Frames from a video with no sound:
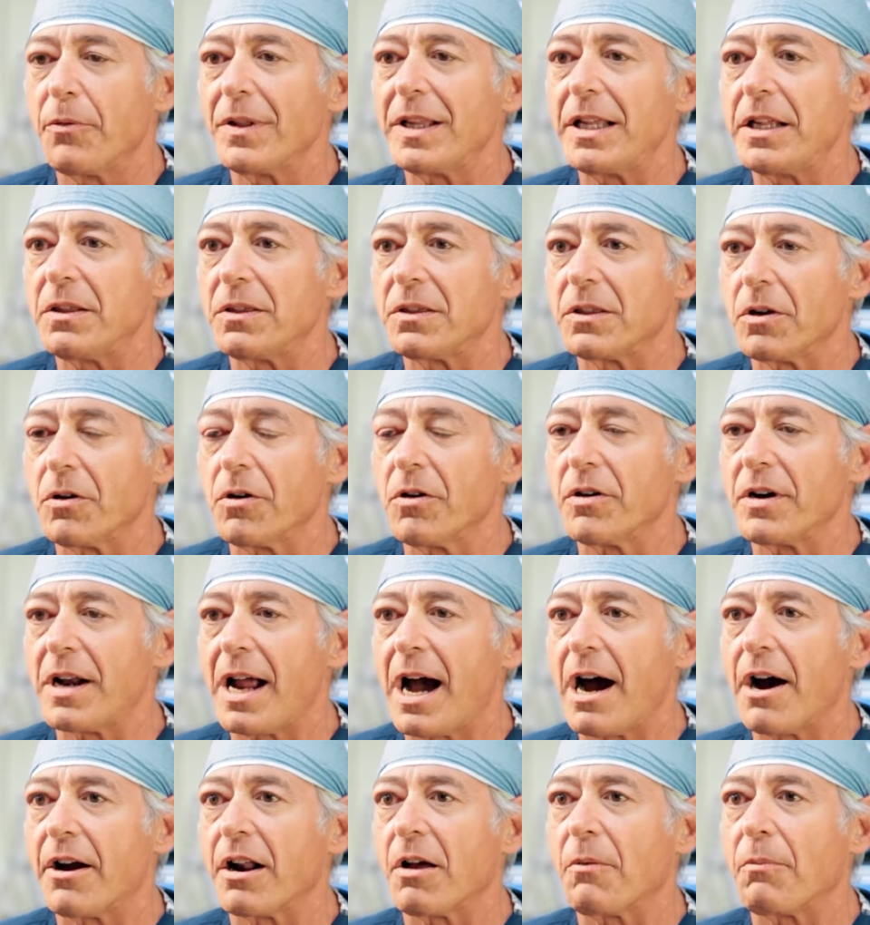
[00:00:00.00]
really learn
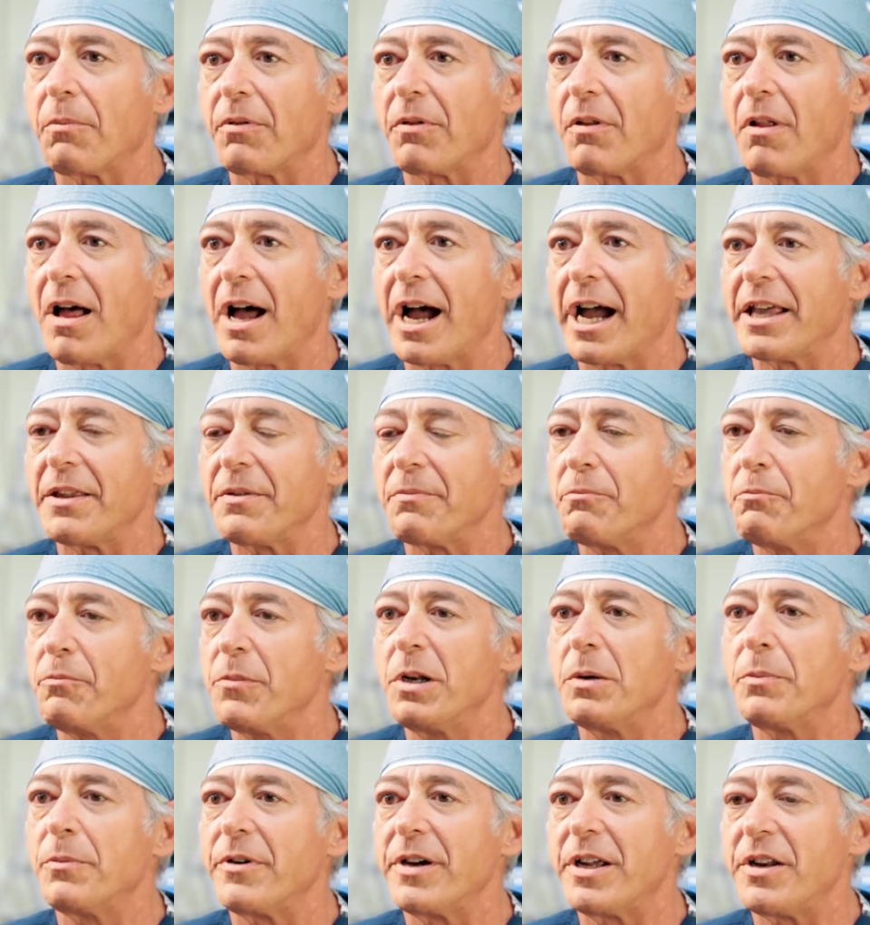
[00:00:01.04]
how to apply
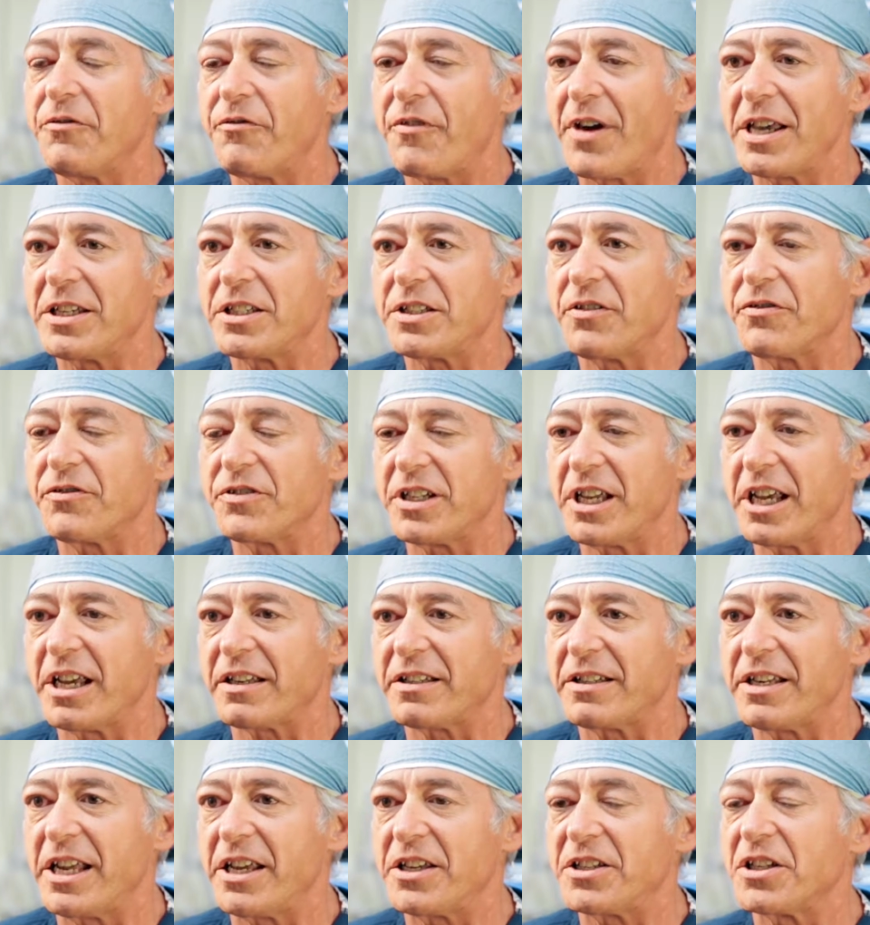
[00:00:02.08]
minimally invasive
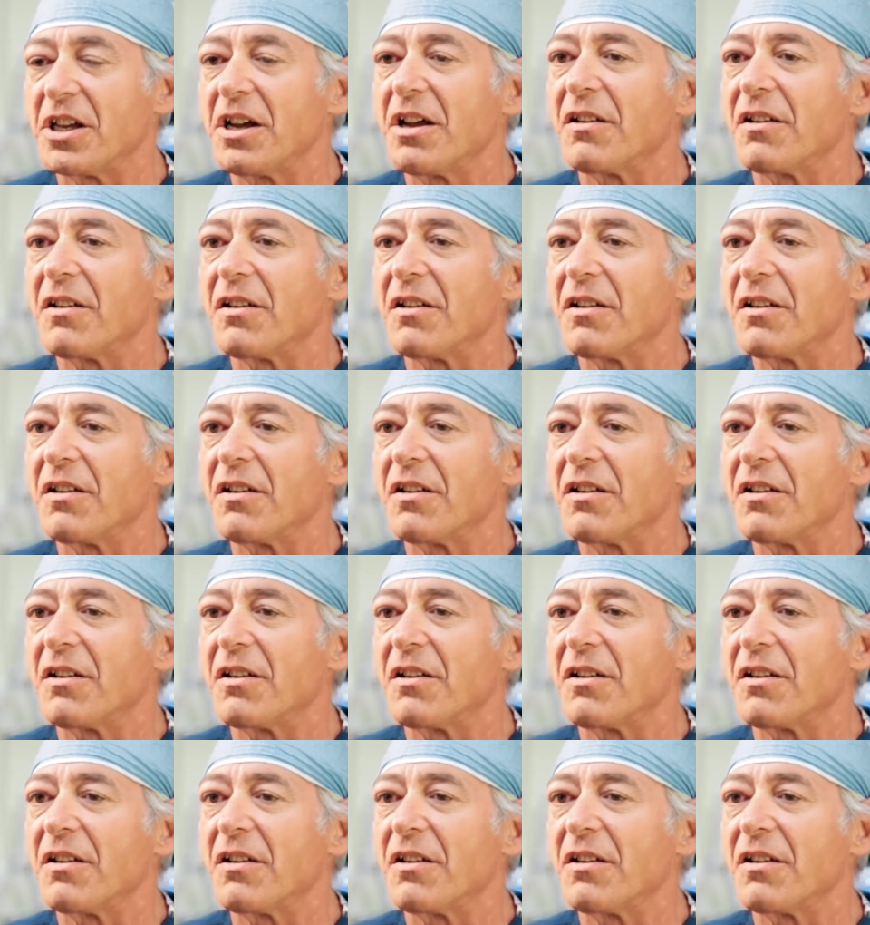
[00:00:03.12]
techniques